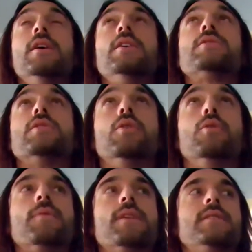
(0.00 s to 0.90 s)

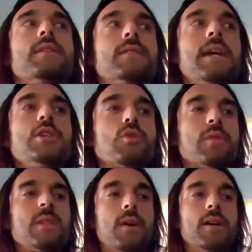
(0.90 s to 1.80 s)
So the, the danger
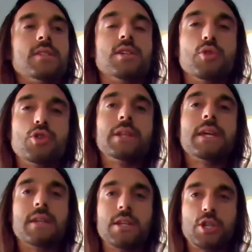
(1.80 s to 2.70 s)
response
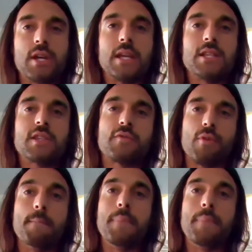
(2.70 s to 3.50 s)
usually initiates from